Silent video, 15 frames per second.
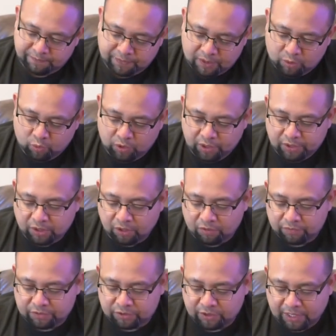one
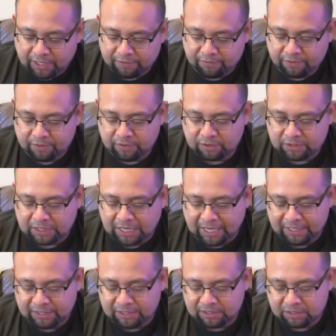overdrive,
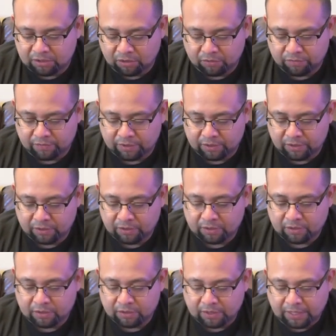slide this over,
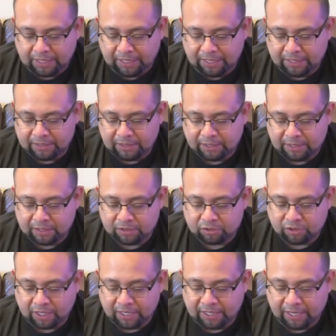and then
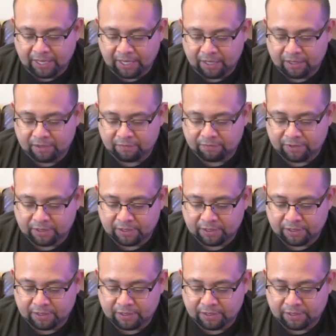try to have